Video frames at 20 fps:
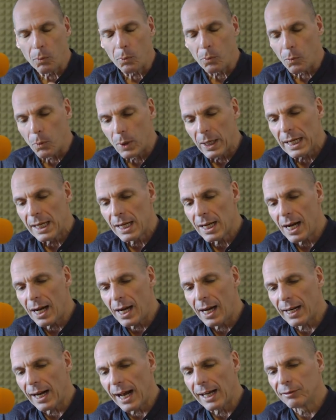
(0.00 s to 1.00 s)
we
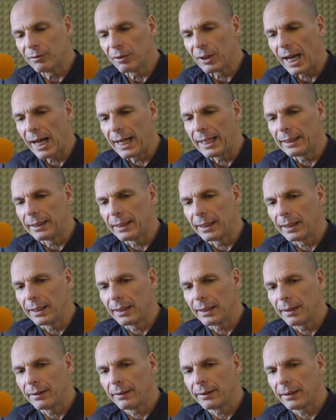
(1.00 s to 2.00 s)
are
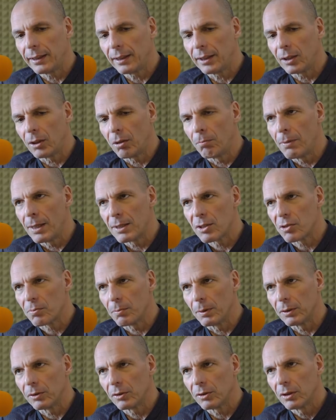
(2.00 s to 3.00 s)
advocating the
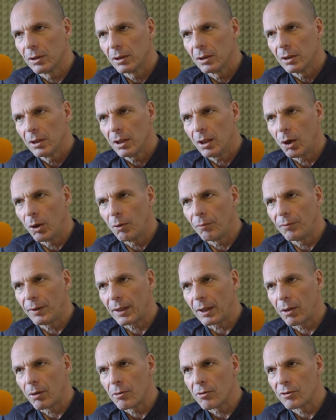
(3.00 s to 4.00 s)
commencement of
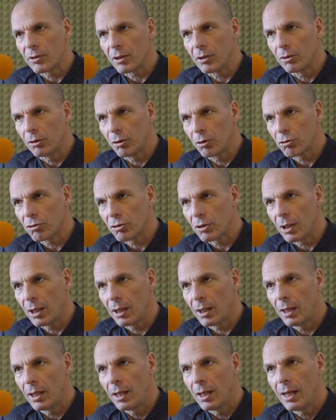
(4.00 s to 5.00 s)
a
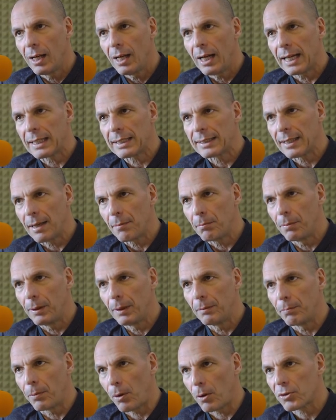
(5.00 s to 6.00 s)
constitutional
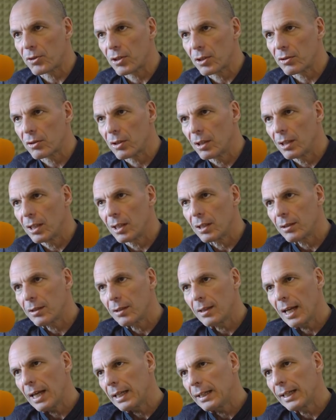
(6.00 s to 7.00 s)
assembly process.
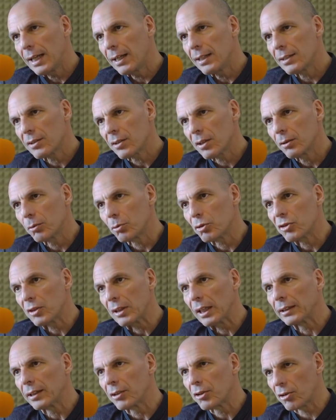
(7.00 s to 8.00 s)
And the idea is to
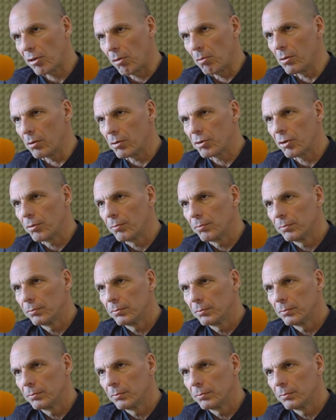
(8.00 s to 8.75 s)
start at schools.